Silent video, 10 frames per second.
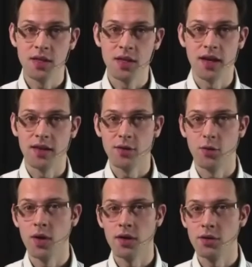and
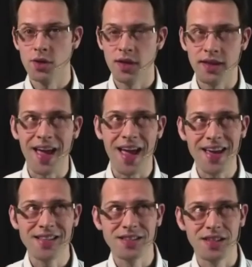
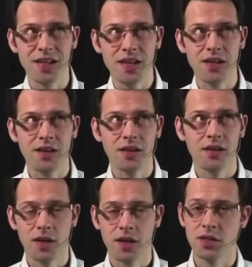180
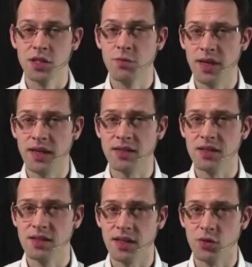cognitive
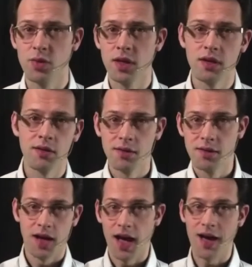biases that we
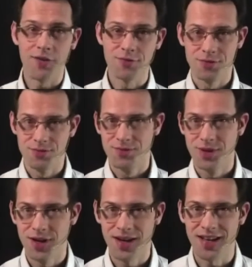have
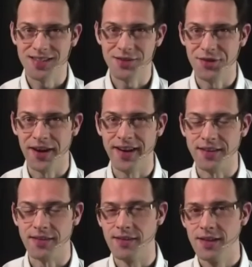
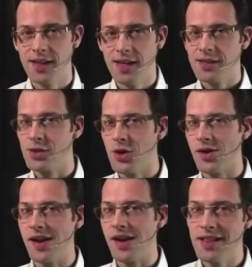classified. So
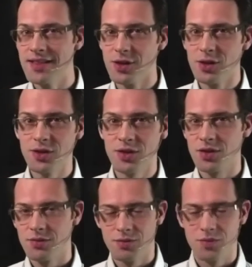in those
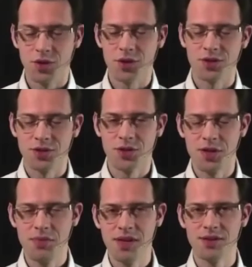short 30
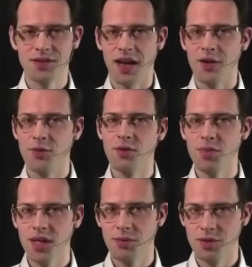minutes, I won't
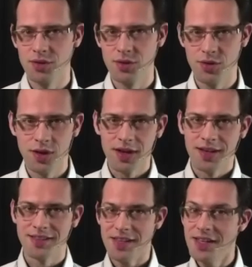be able to
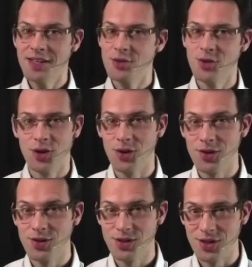dig into all
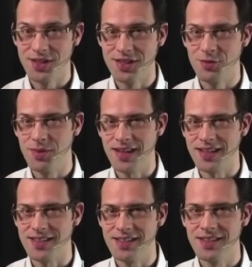those cognitive
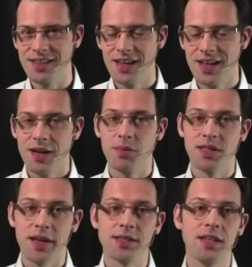biases, but
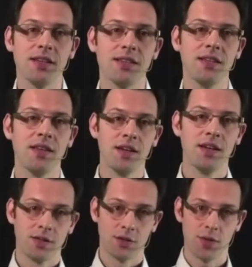I've selected
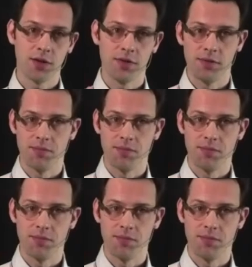3 of them